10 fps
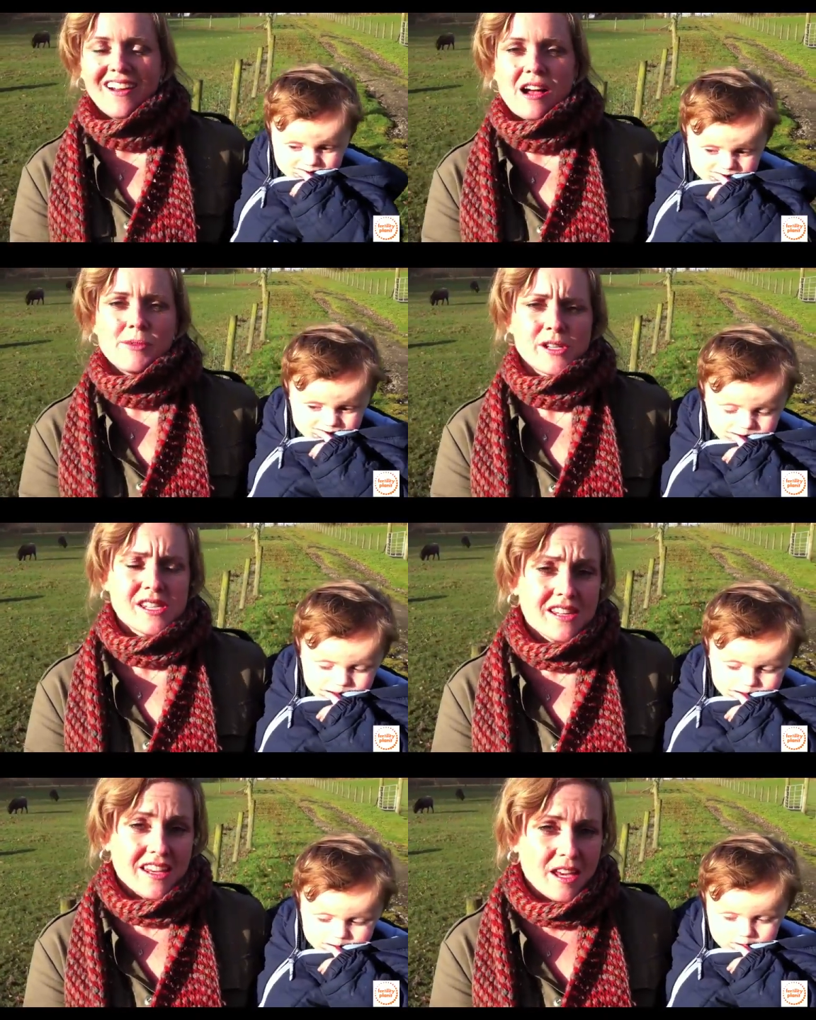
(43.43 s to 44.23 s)
Speaker 1: got
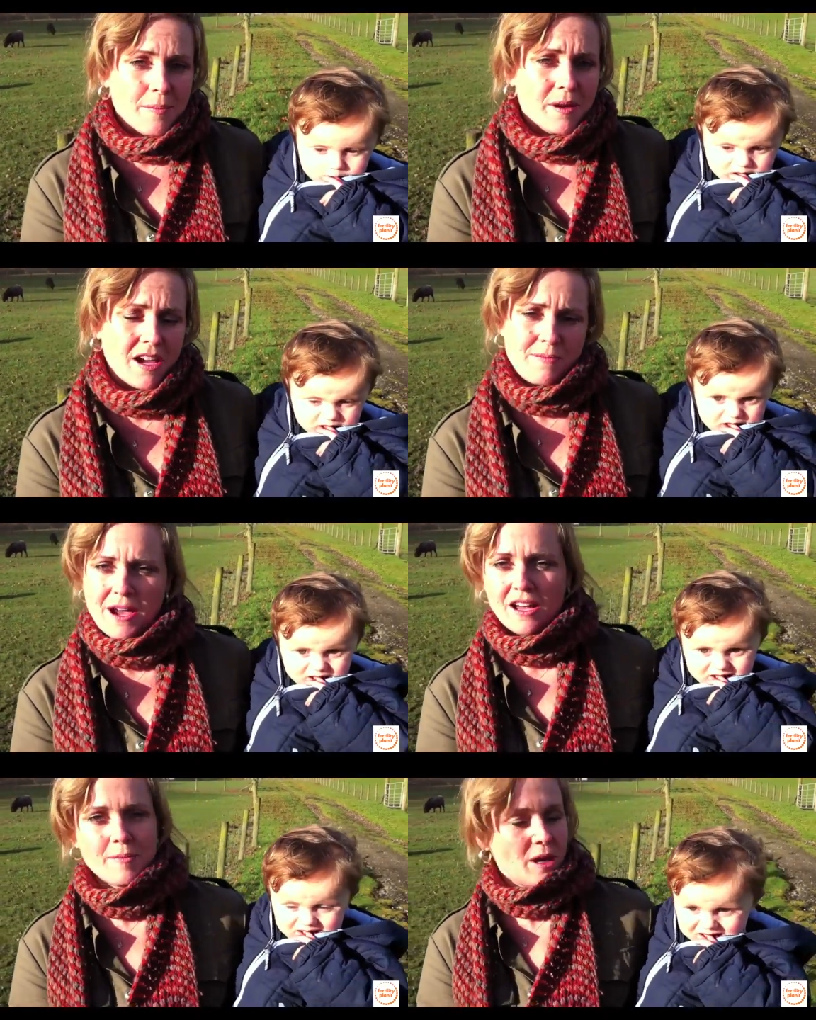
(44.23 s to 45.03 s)
more sleep,
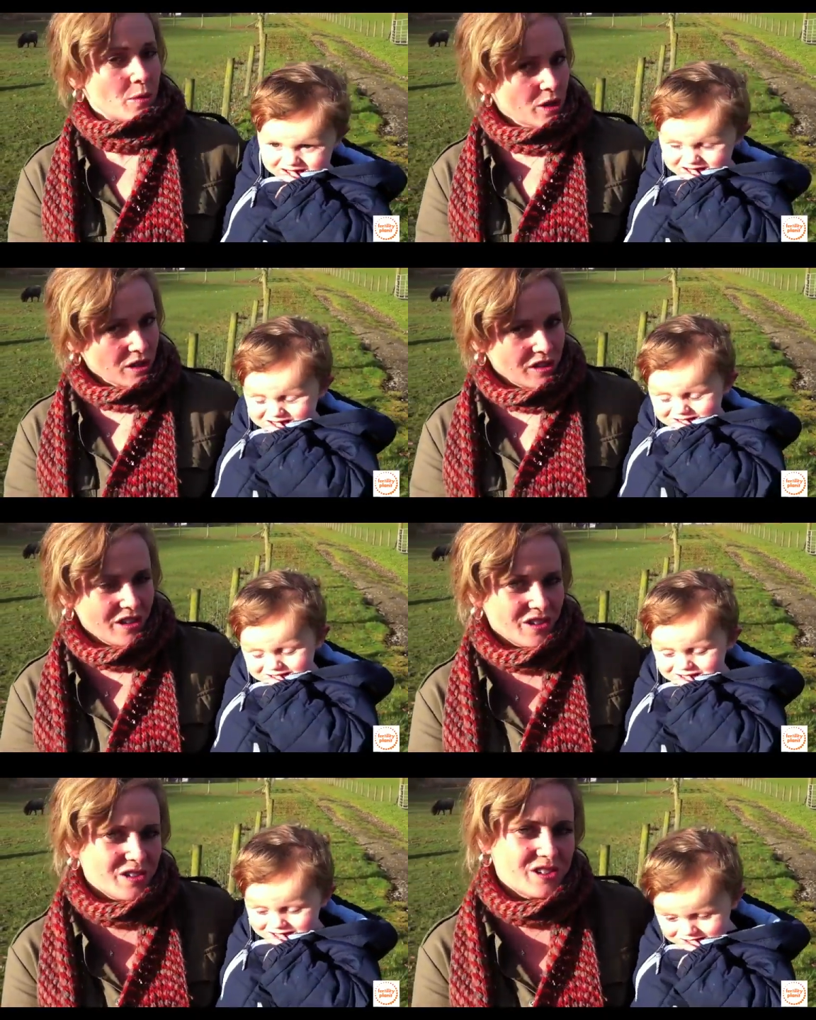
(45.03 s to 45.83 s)
cut back on my
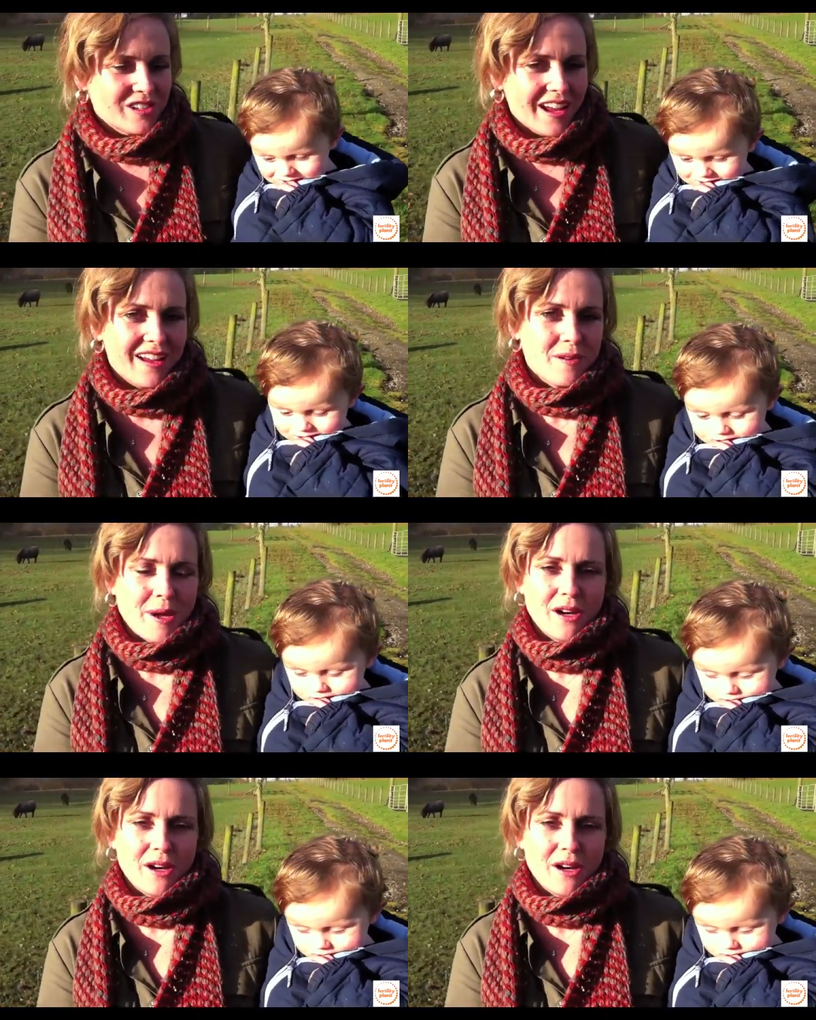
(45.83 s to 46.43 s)
workload, had a